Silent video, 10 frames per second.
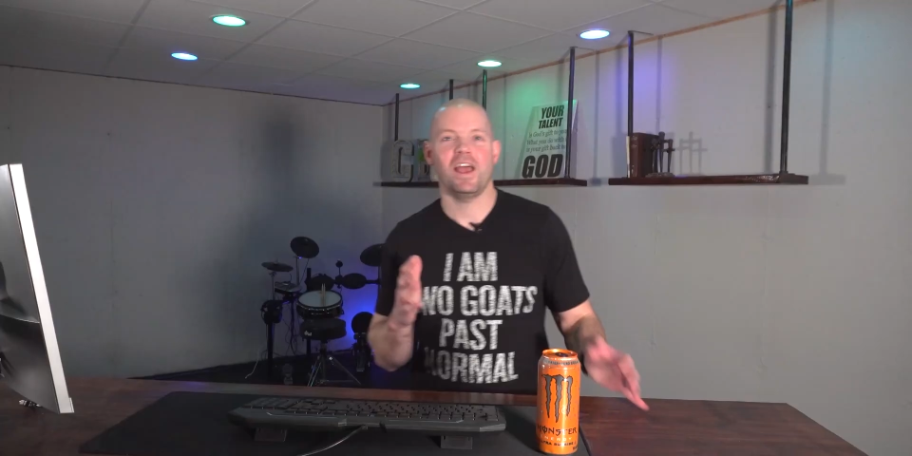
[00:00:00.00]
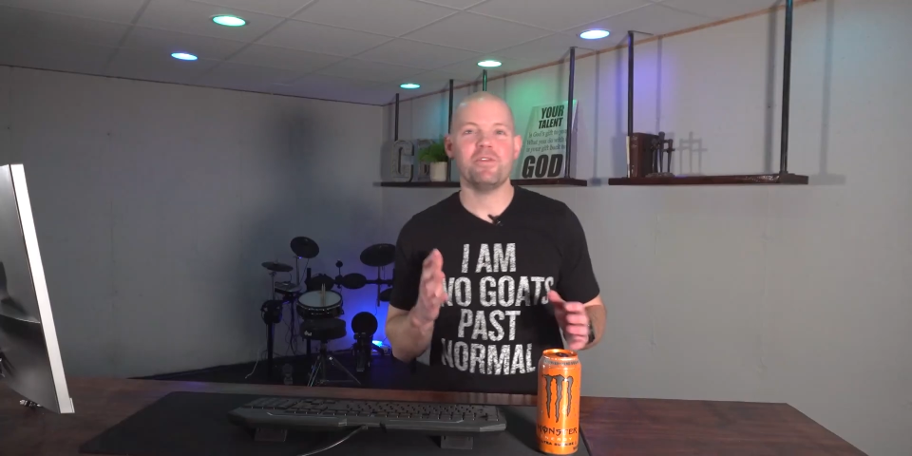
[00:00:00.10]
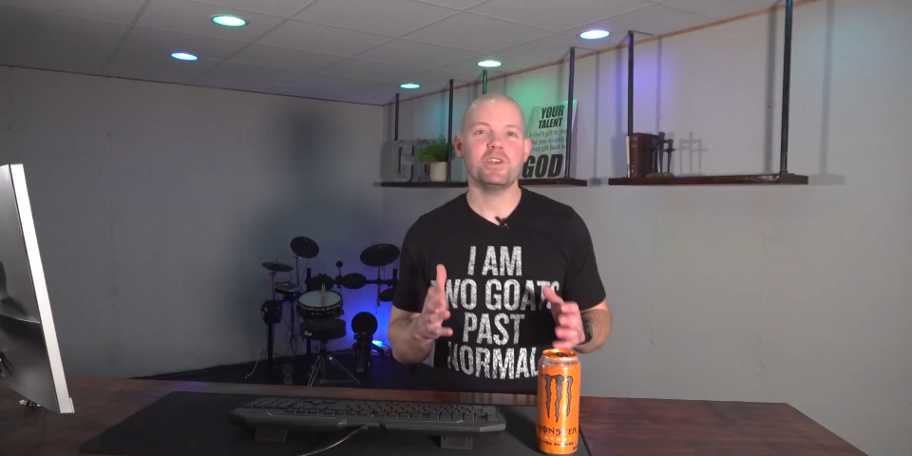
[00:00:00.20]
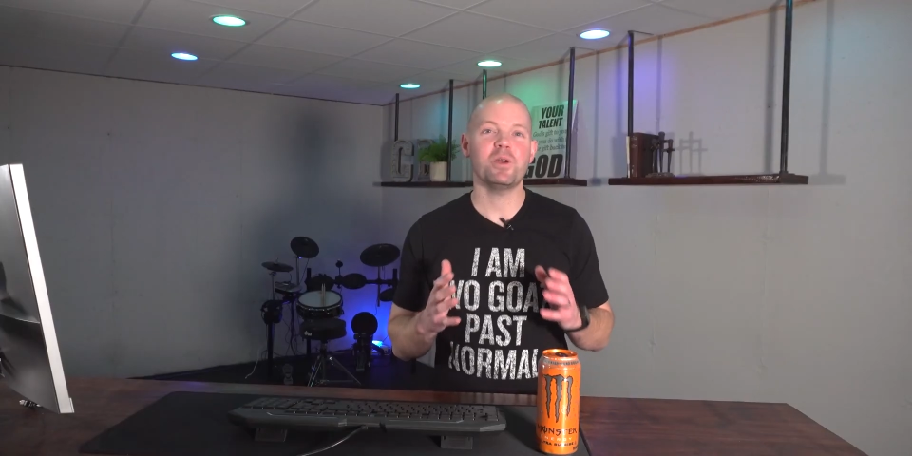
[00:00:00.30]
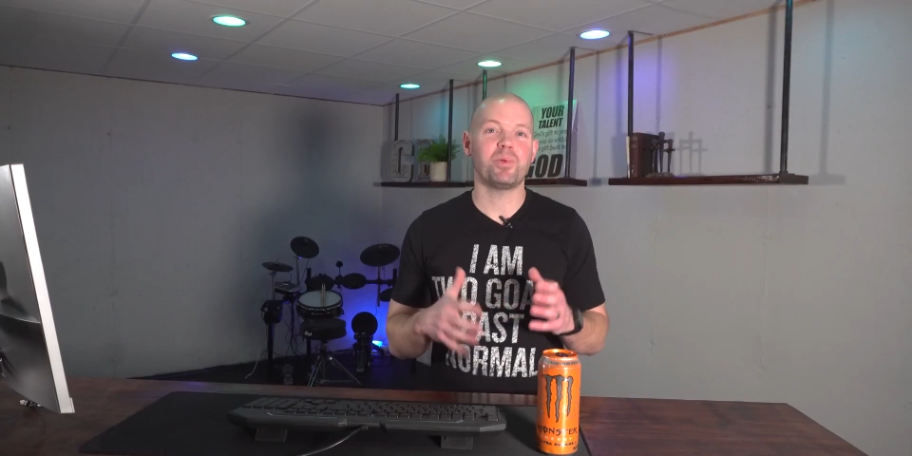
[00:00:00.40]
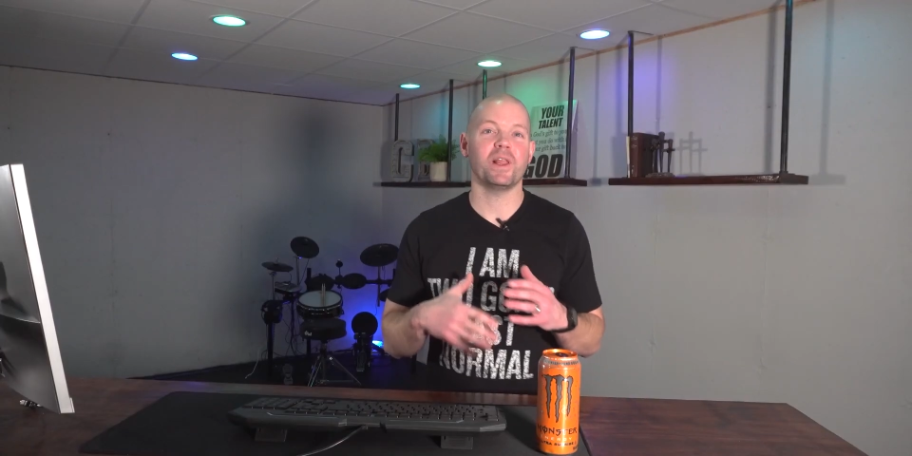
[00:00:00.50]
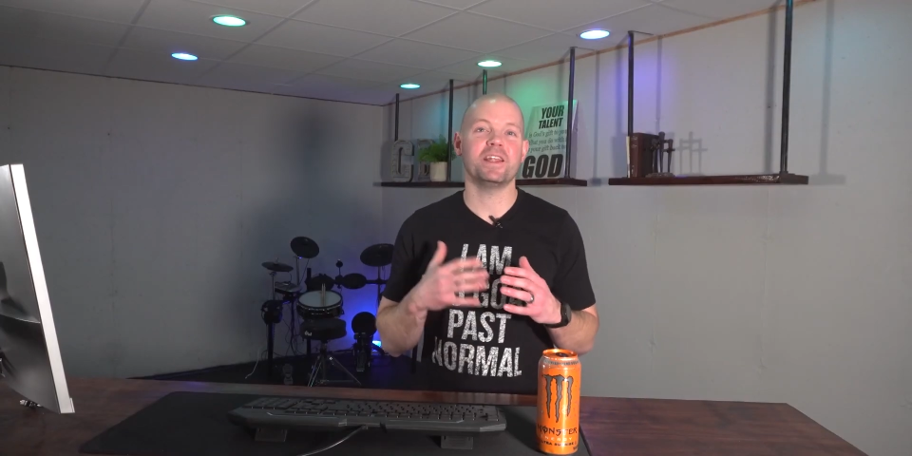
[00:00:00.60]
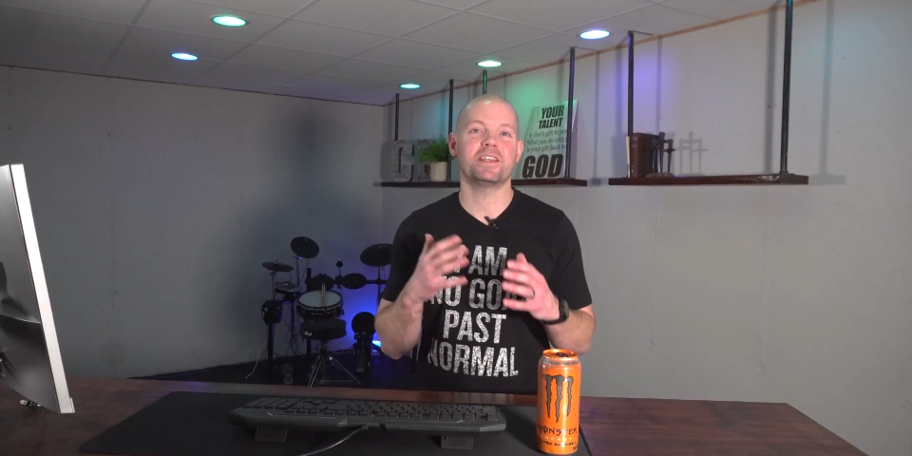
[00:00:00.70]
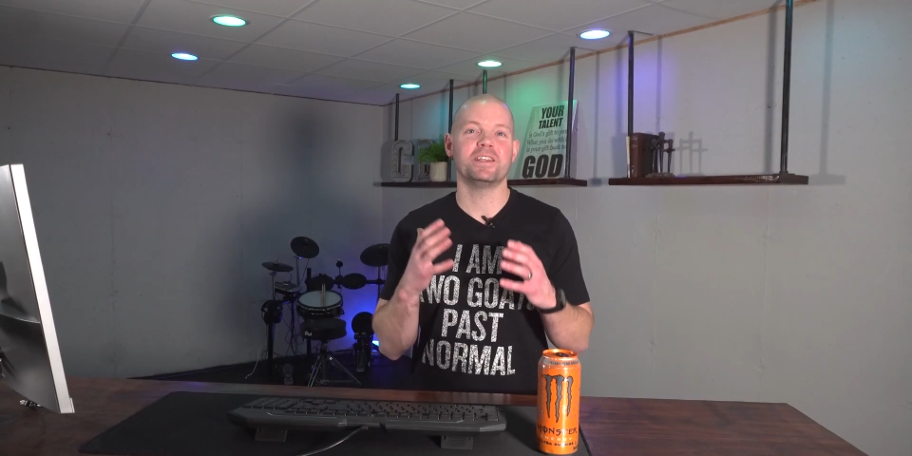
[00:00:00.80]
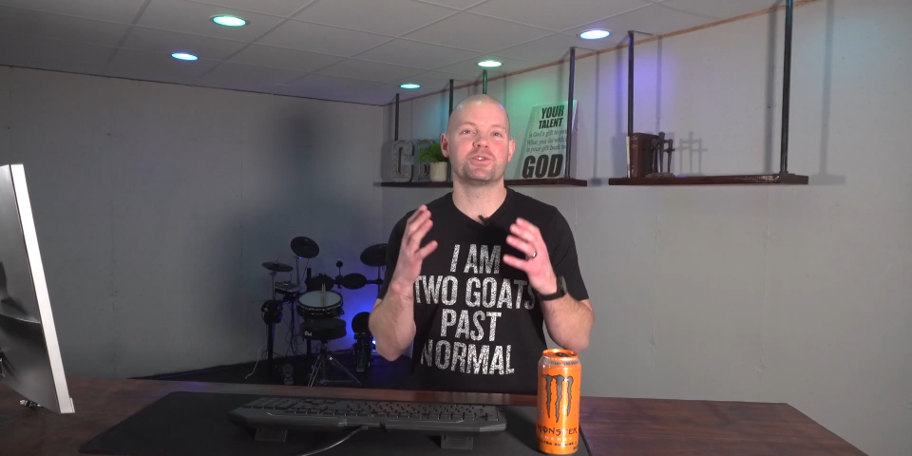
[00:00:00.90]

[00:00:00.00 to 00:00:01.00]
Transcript: Having a plan can